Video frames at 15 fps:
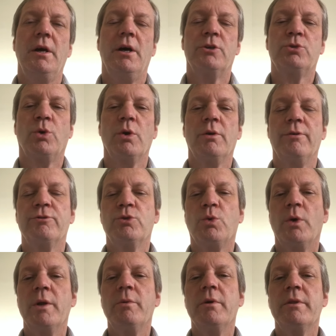A total of
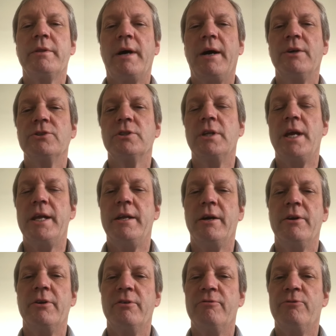
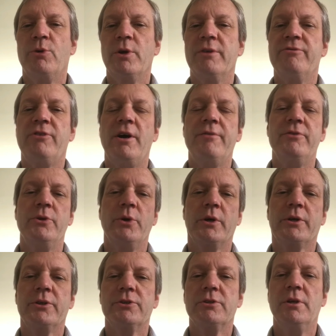21,845 New
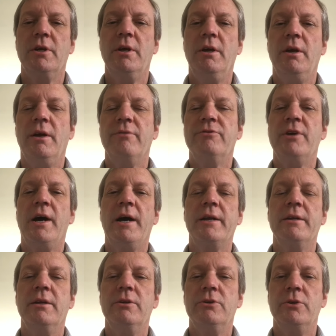Yorkers have
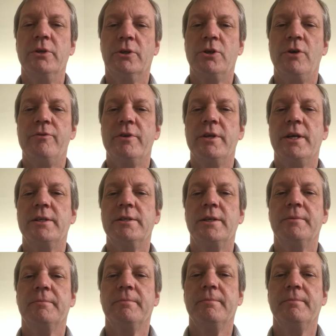died due to COVID 19.